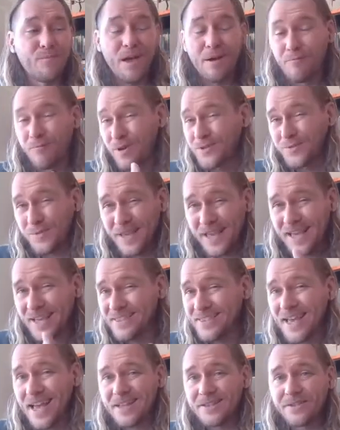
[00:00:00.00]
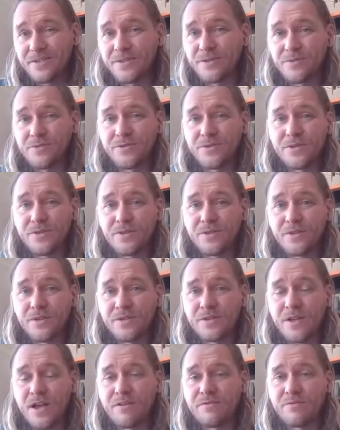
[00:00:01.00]
once we add that to the
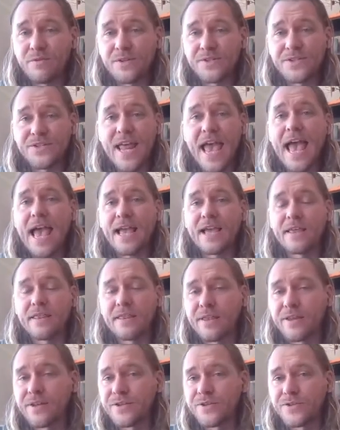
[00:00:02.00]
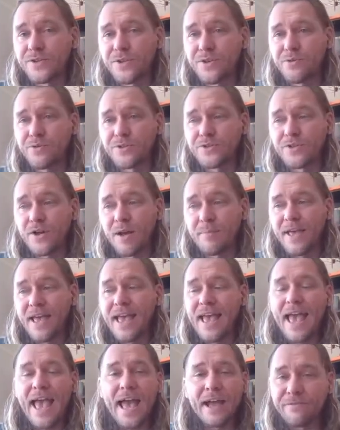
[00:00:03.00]
software stack that is SecureDrop,
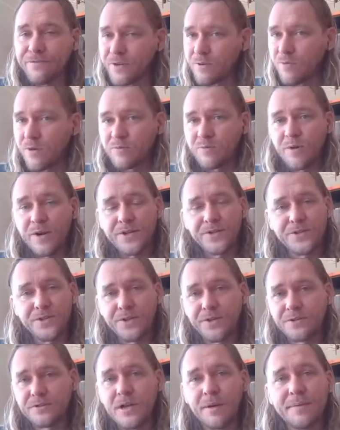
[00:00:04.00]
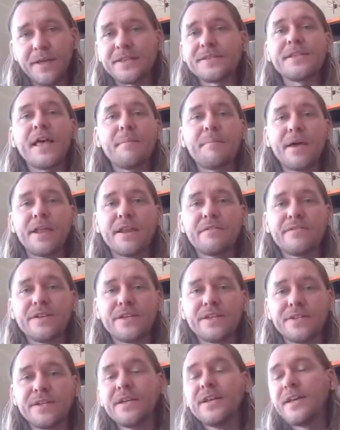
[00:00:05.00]
everyone running SecureDrop gets that
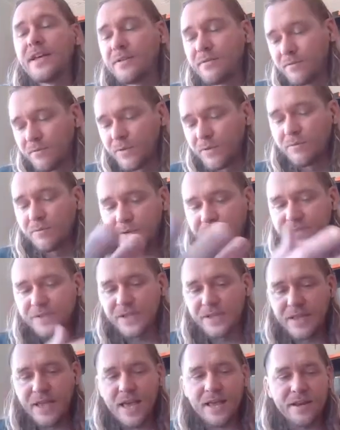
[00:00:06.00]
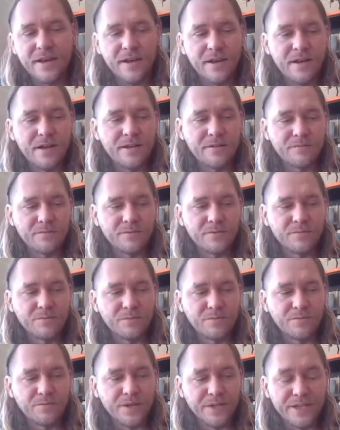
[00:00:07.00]
benefit. And we've seen that
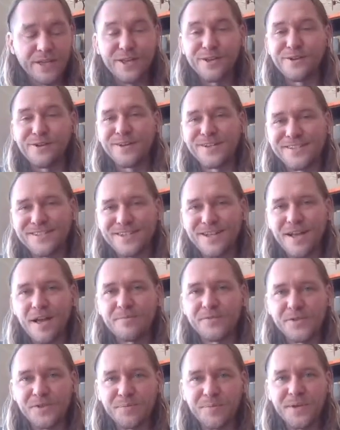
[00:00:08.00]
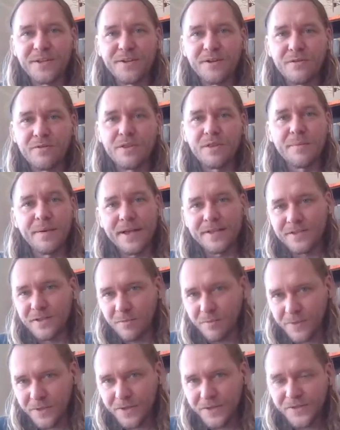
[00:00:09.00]
really increase adoption speed over the past
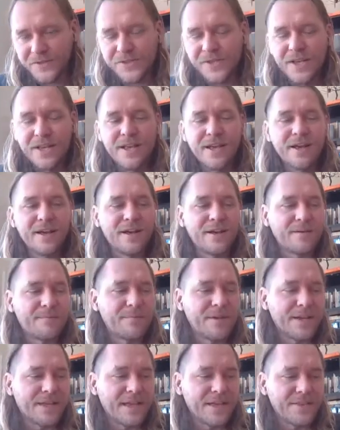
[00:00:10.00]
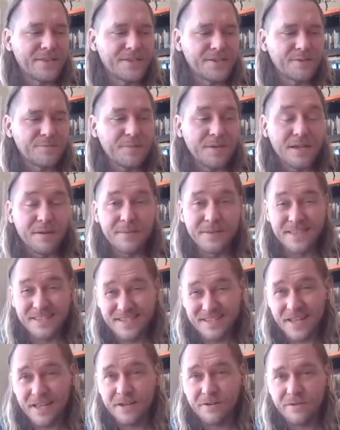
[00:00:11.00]
couple of years. Again, this is becoming the
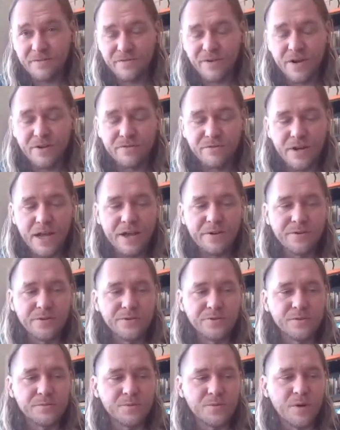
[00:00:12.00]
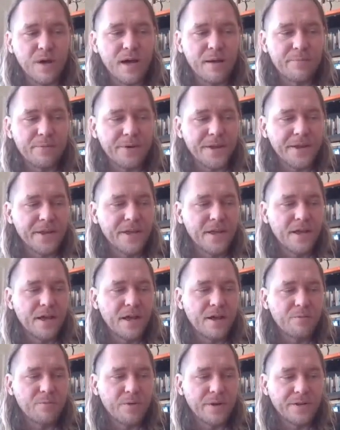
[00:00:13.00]
standard for how newsrooms will operate
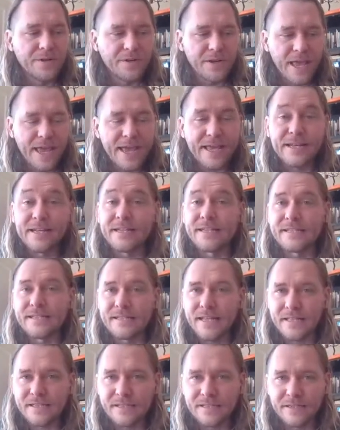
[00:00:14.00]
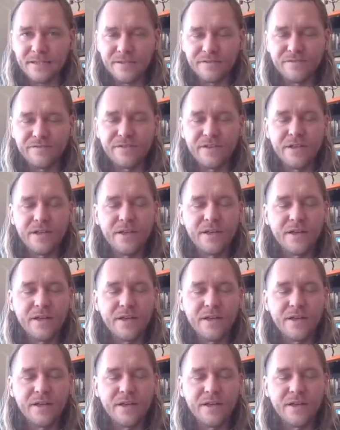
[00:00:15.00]
when handling sensitive